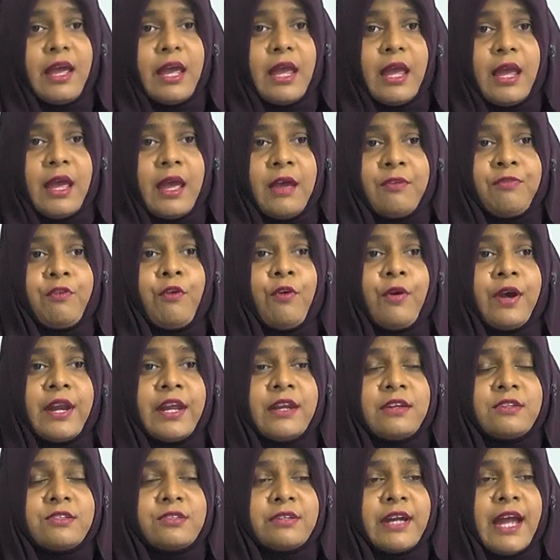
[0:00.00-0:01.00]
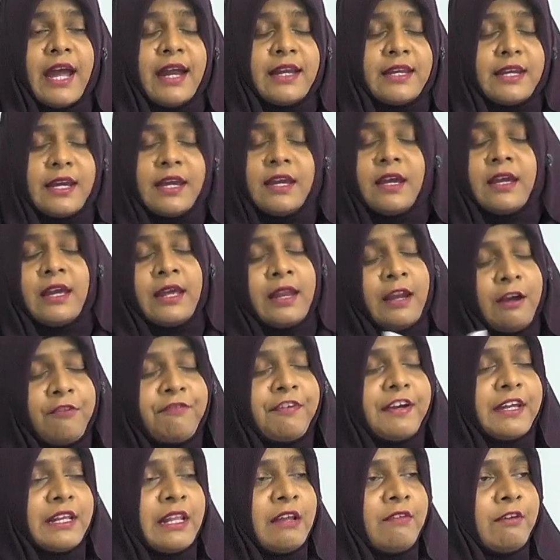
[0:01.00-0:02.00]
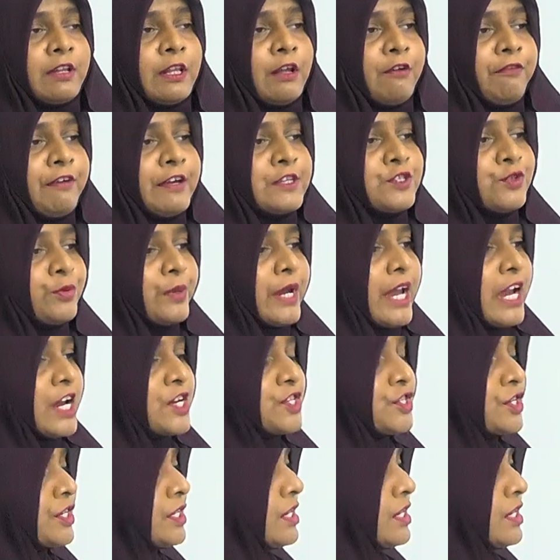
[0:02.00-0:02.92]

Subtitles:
affording to get enough level of education,